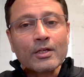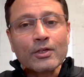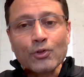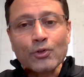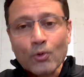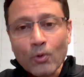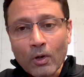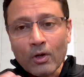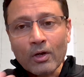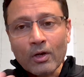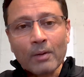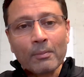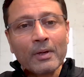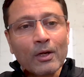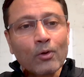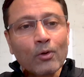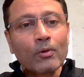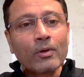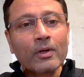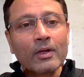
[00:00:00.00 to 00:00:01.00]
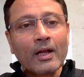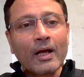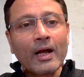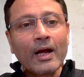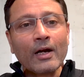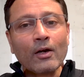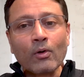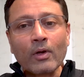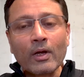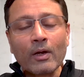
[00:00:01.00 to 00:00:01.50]
you're going to be looking
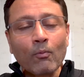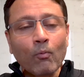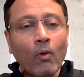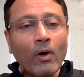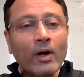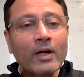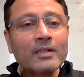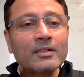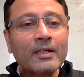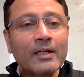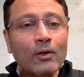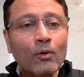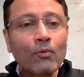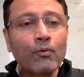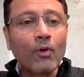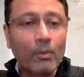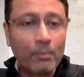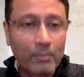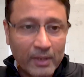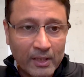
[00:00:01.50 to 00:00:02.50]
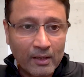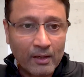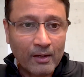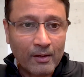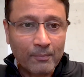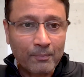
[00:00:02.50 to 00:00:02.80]
at, okay, what does it do for me?